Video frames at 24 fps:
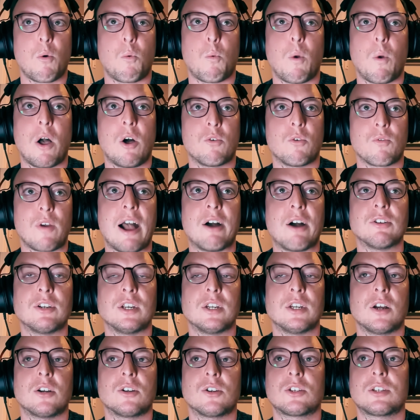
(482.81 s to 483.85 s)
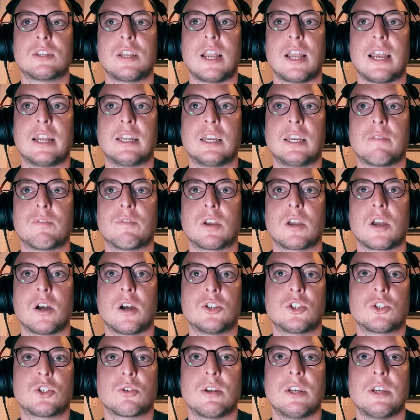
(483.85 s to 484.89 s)
well-rounded understanding of the
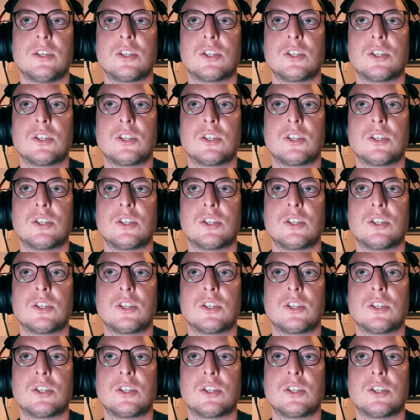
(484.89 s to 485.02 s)
country.